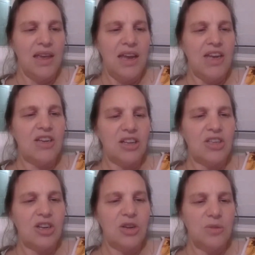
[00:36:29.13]
He
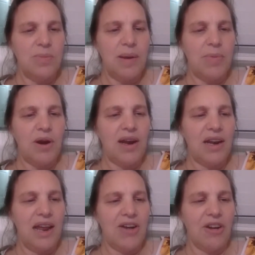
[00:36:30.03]
tossed a newspaper and a
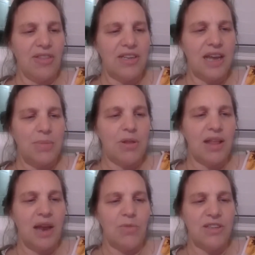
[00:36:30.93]
letter on the table
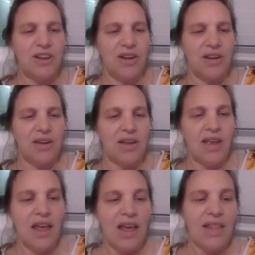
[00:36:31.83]
and was gone.
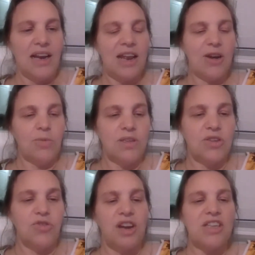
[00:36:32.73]
The letter was
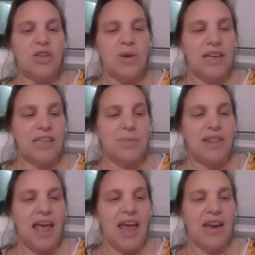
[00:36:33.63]
addressed to Elizabeth
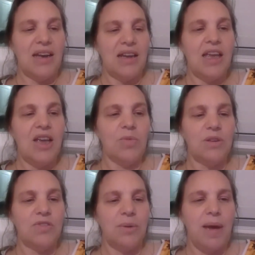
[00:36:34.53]
Ann. It
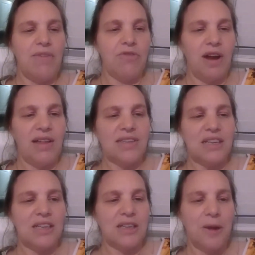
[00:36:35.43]
was from Aunt
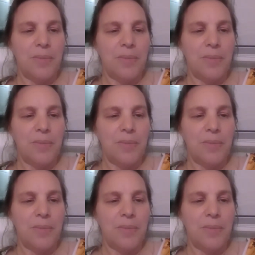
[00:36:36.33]
Frances.